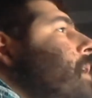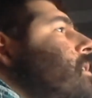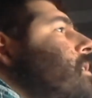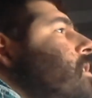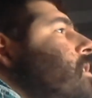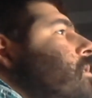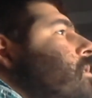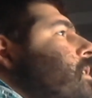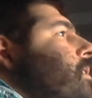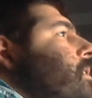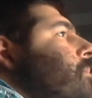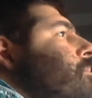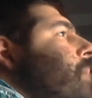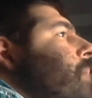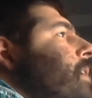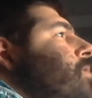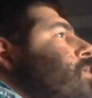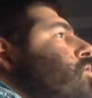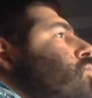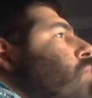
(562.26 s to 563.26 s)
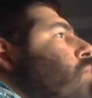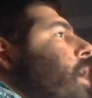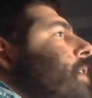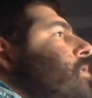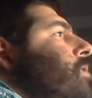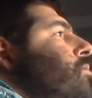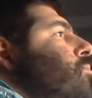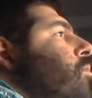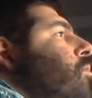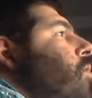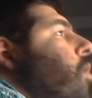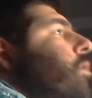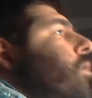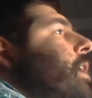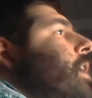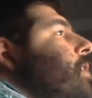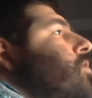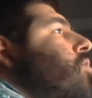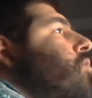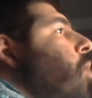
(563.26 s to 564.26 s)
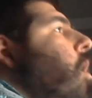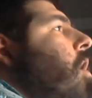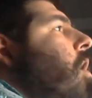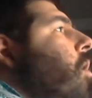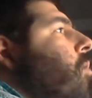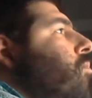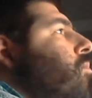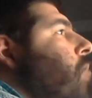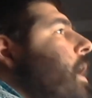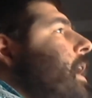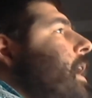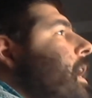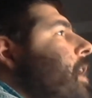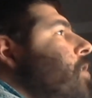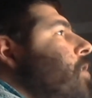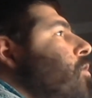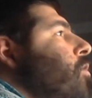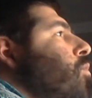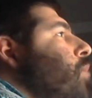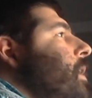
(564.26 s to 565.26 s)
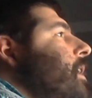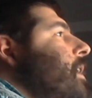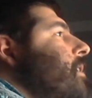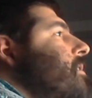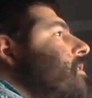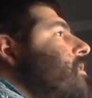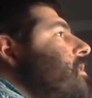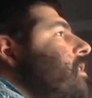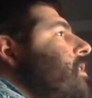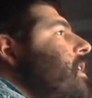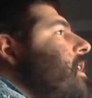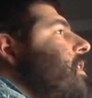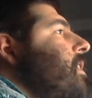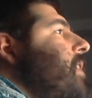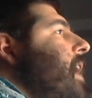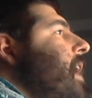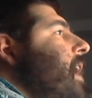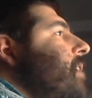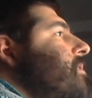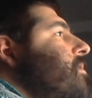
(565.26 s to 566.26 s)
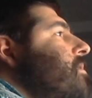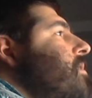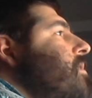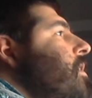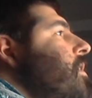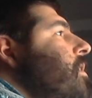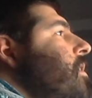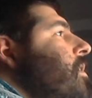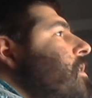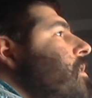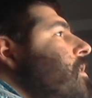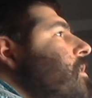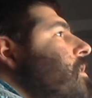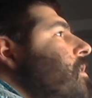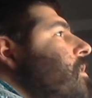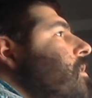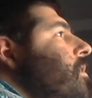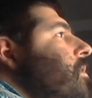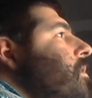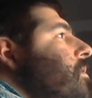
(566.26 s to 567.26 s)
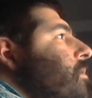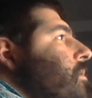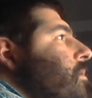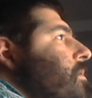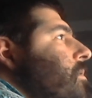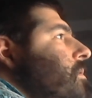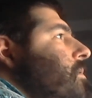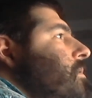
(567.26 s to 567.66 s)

masculinity, men's rights. okay, so uh, right here we can see that uh,